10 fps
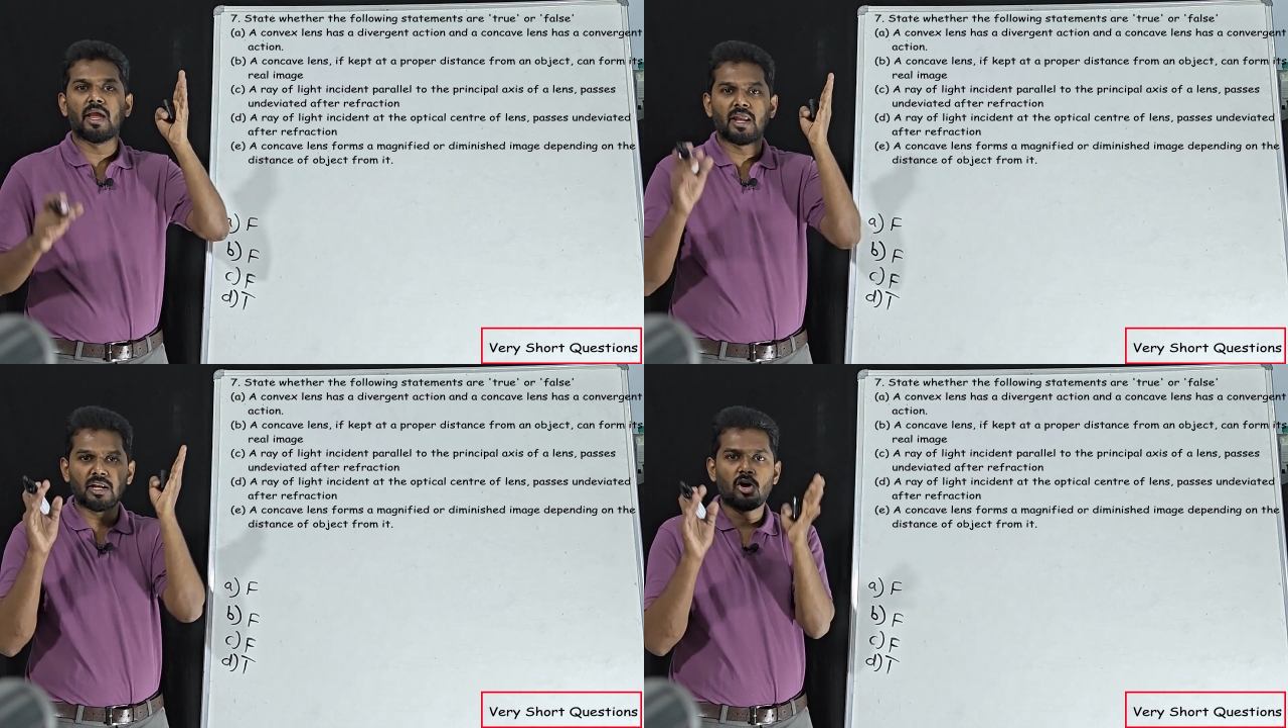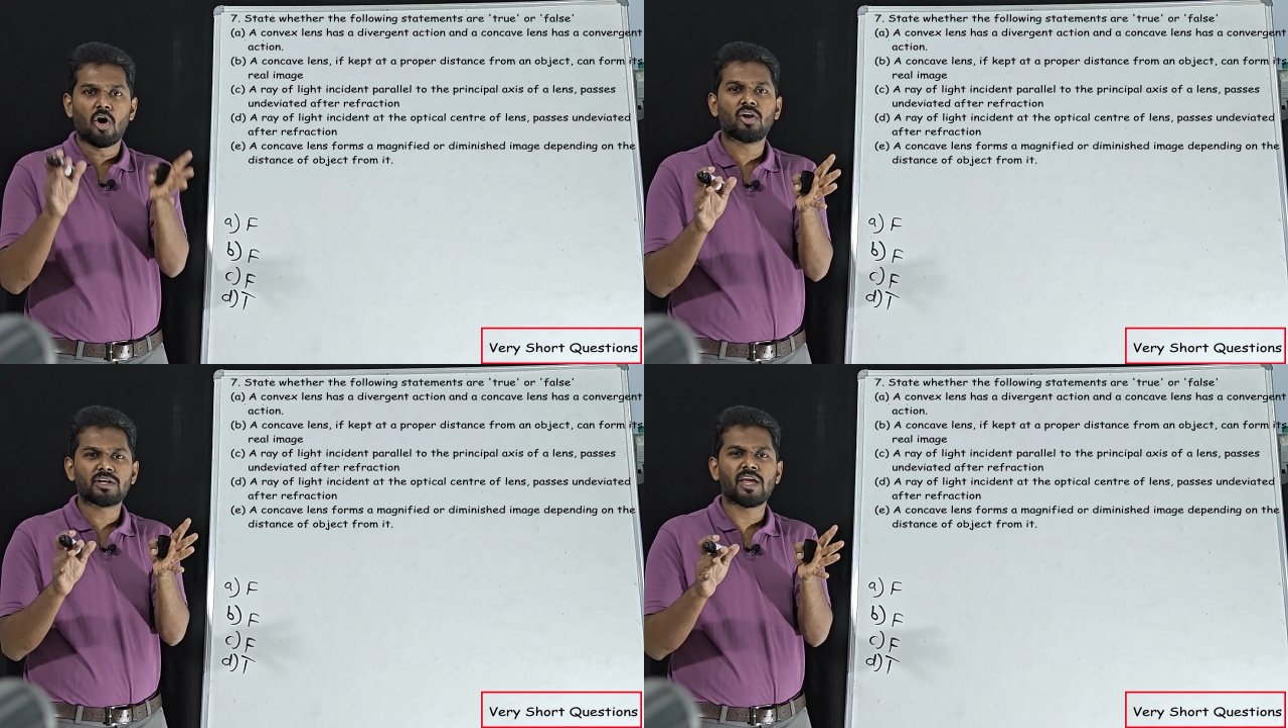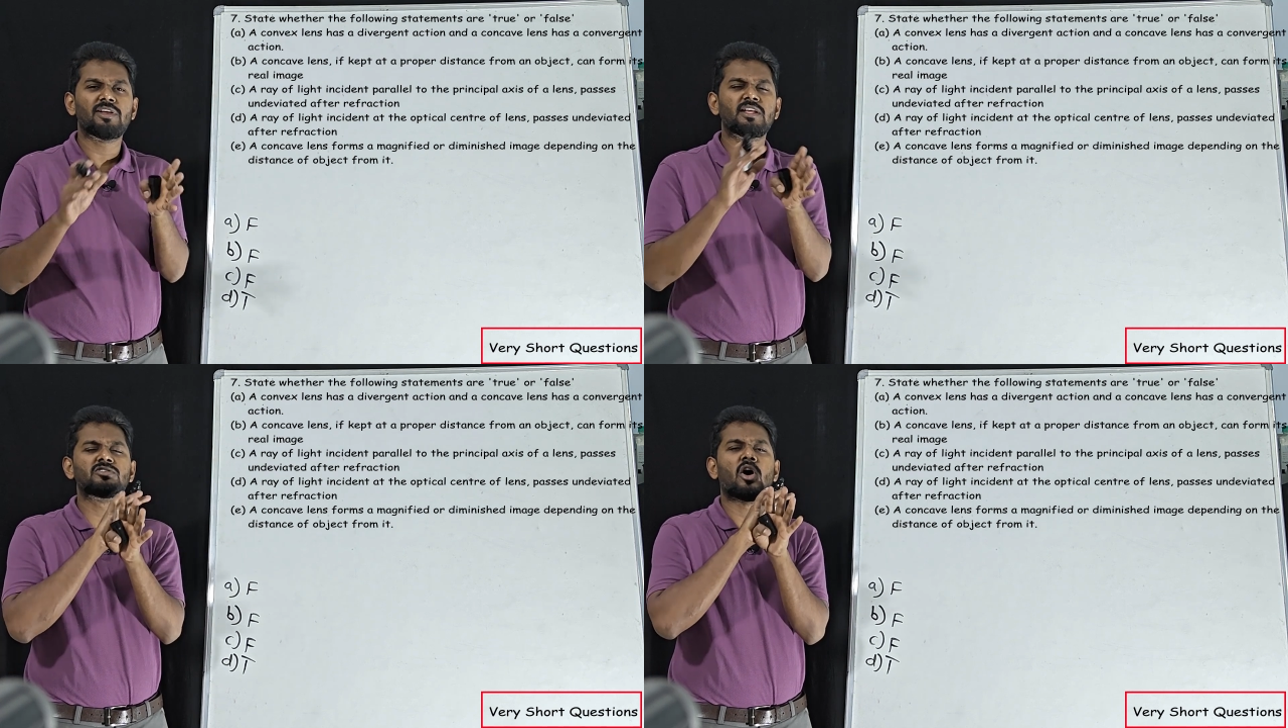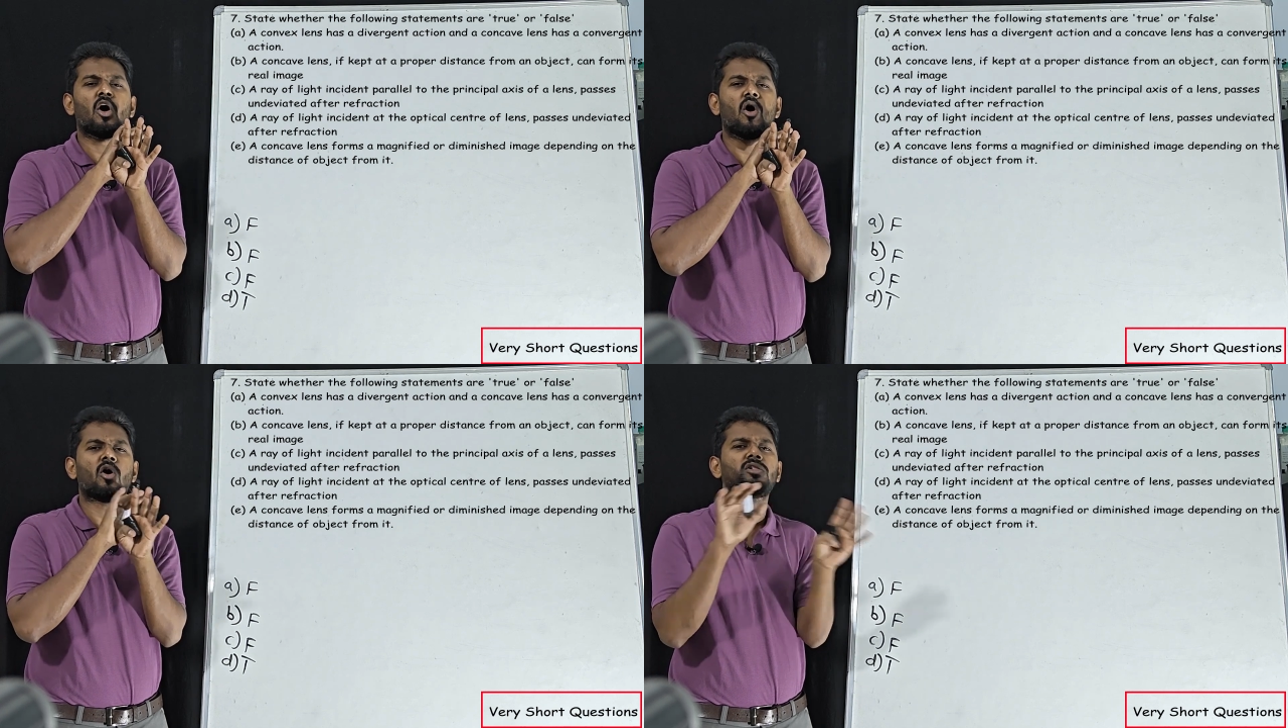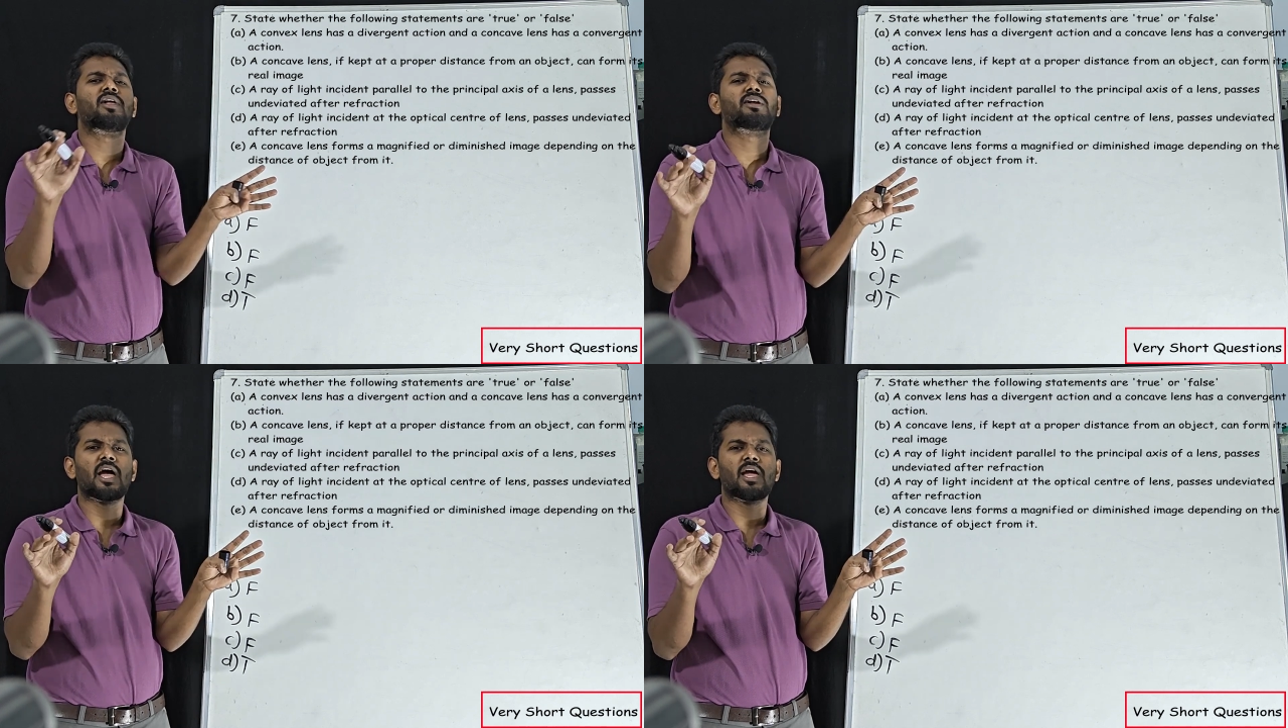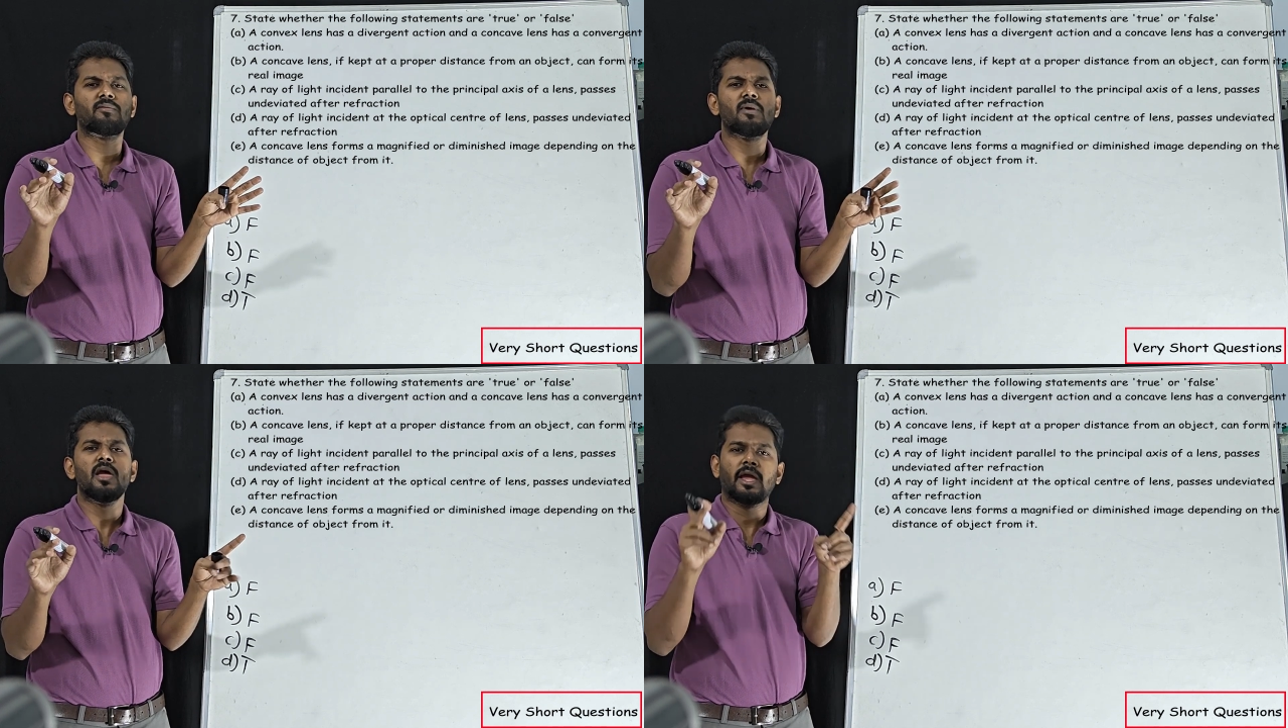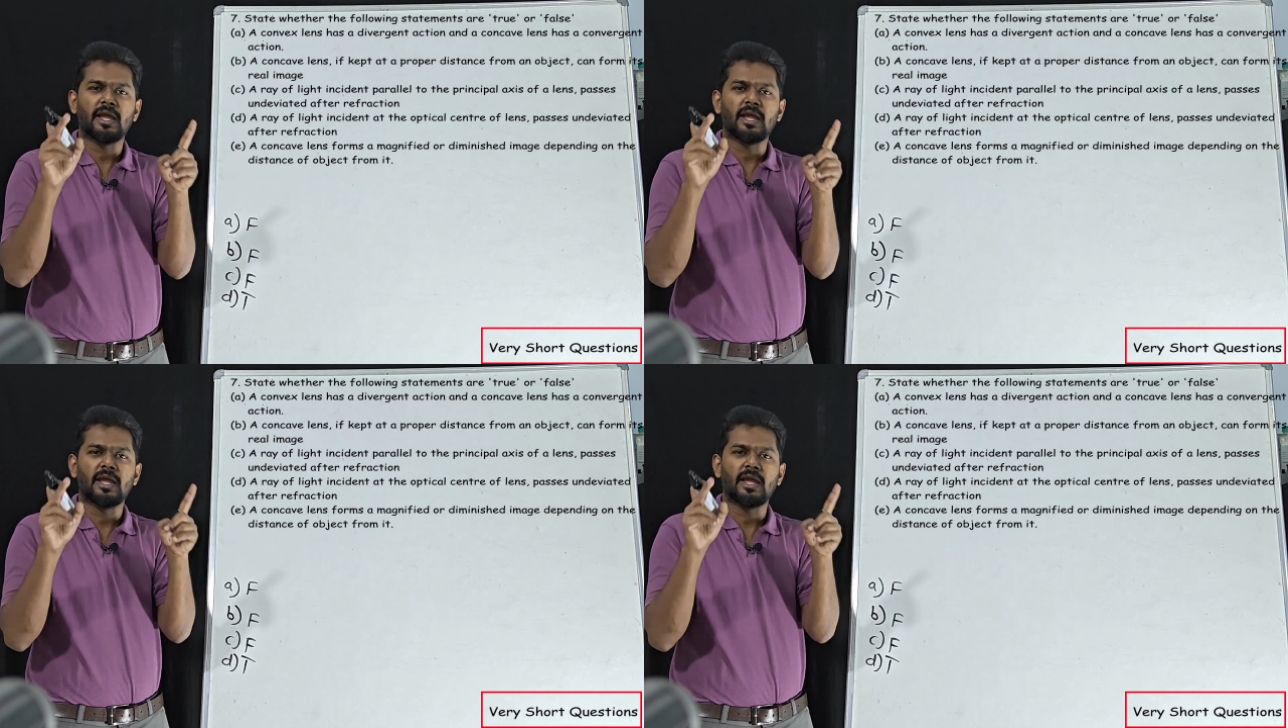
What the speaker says: In concave lens all the time